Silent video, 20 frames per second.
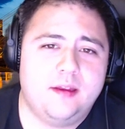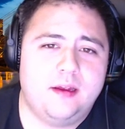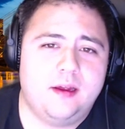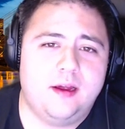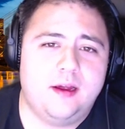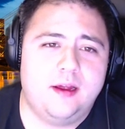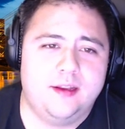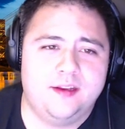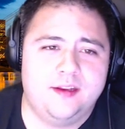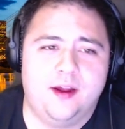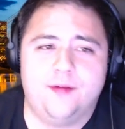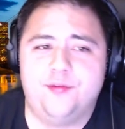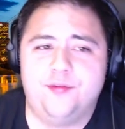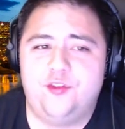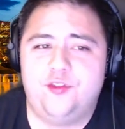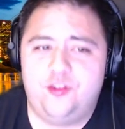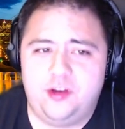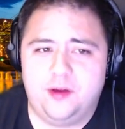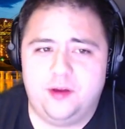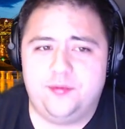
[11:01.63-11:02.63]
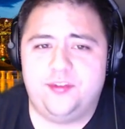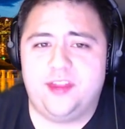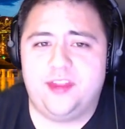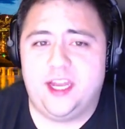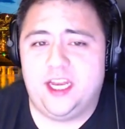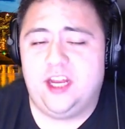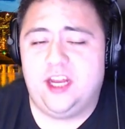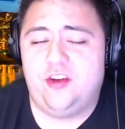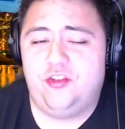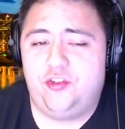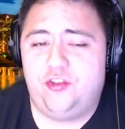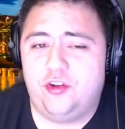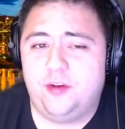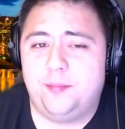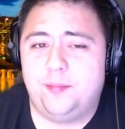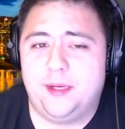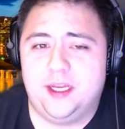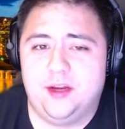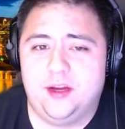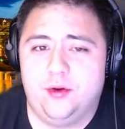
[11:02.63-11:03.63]
enough shifts that he
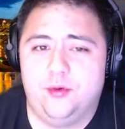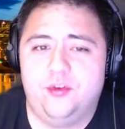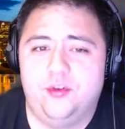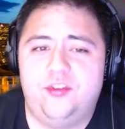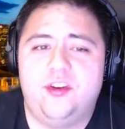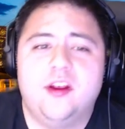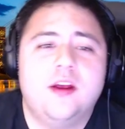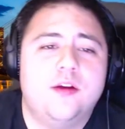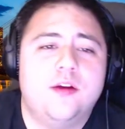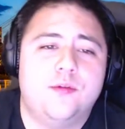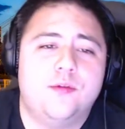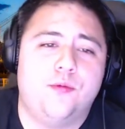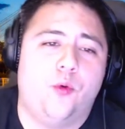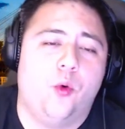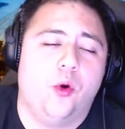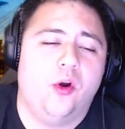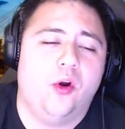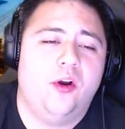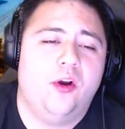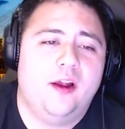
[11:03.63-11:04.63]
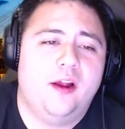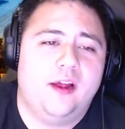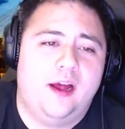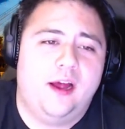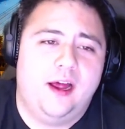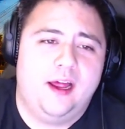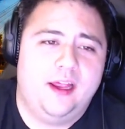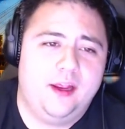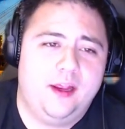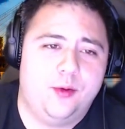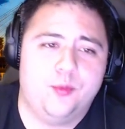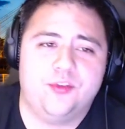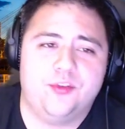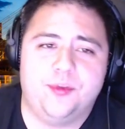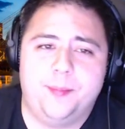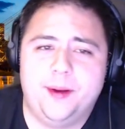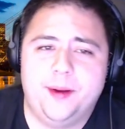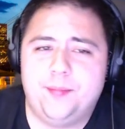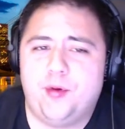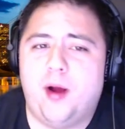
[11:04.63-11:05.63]
should be used for. It
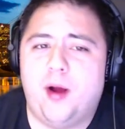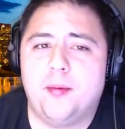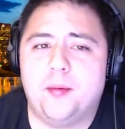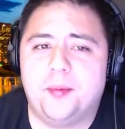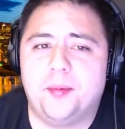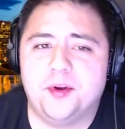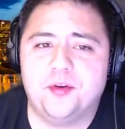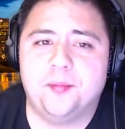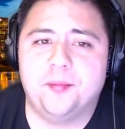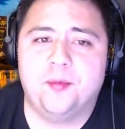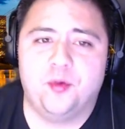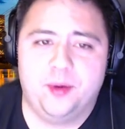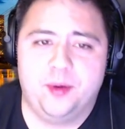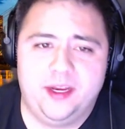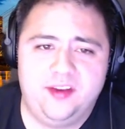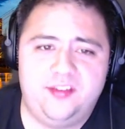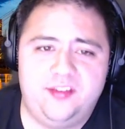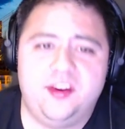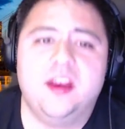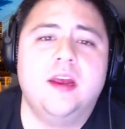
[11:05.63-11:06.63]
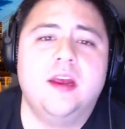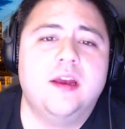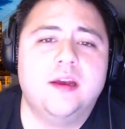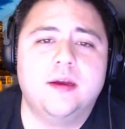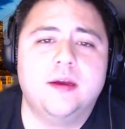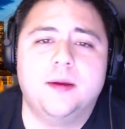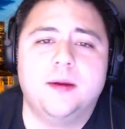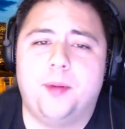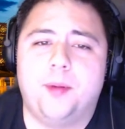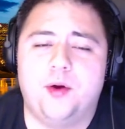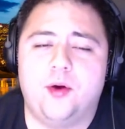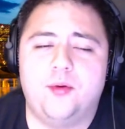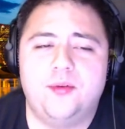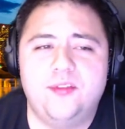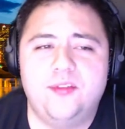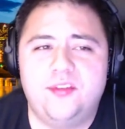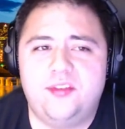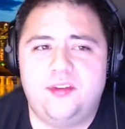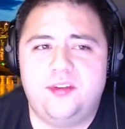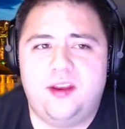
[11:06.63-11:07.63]
was a big problem under Maurice.
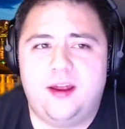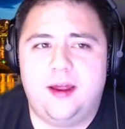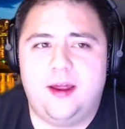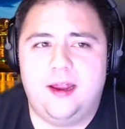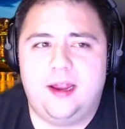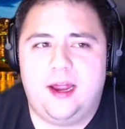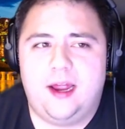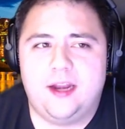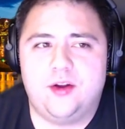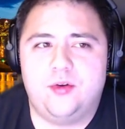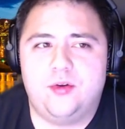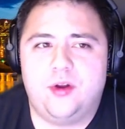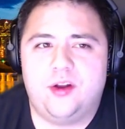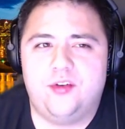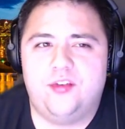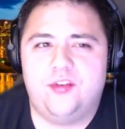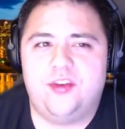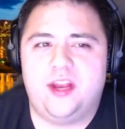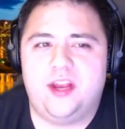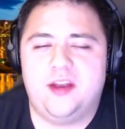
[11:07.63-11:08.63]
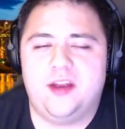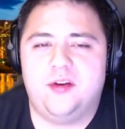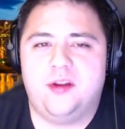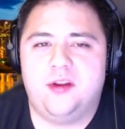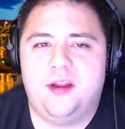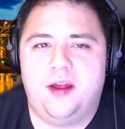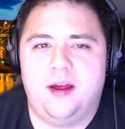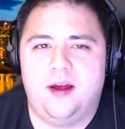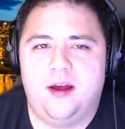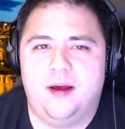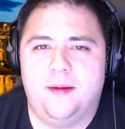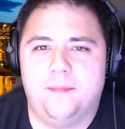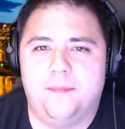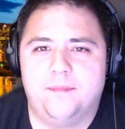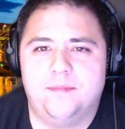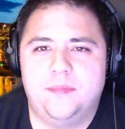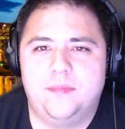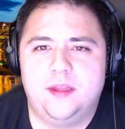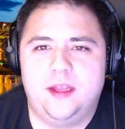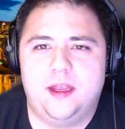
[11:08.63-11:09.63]
Bones, I don't understand
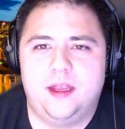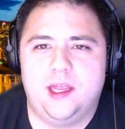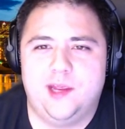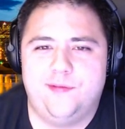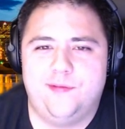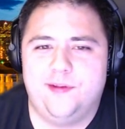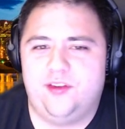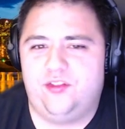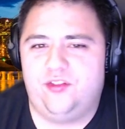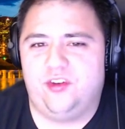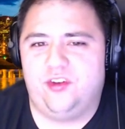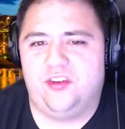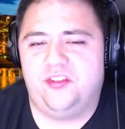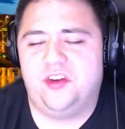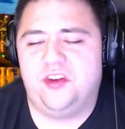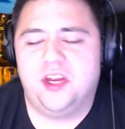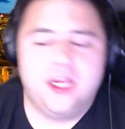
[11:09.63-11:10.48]
if it's just